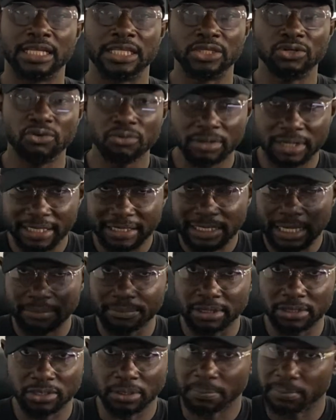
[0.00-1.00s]
you will later
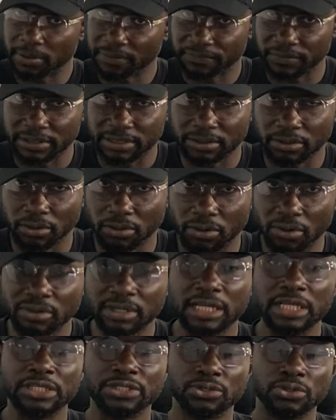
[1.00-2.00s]
make your profit,
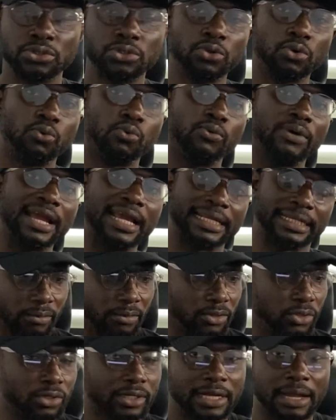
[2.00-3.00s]
only you don't know when.
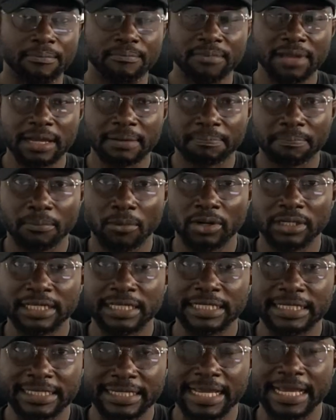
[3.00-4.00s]
You can make
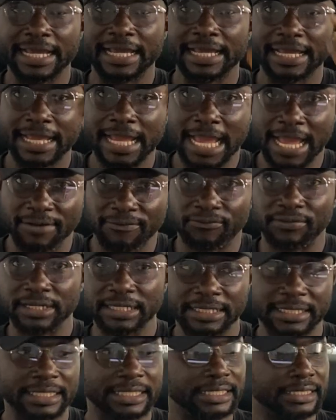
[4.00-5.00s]
money there
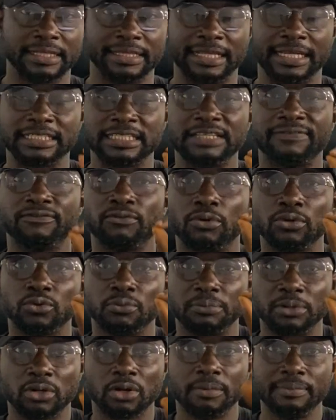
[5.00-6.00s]
every day. That is if you want
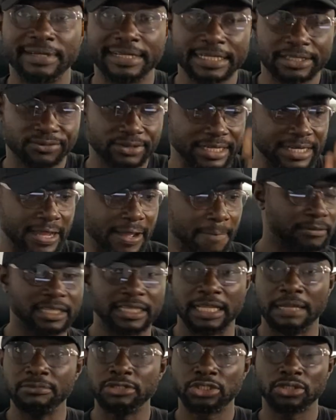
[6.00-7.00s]
to become day trader.
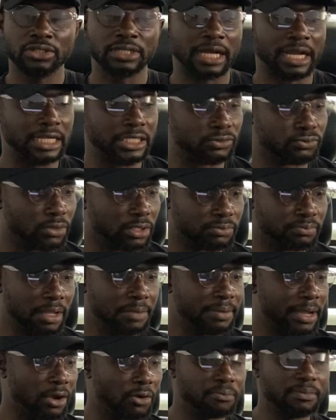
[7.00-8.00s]
Let me show you how it works.
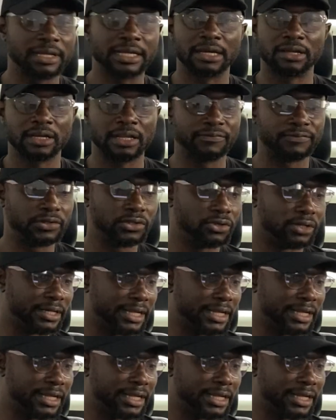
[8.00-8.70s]
Maybe I'll make another video on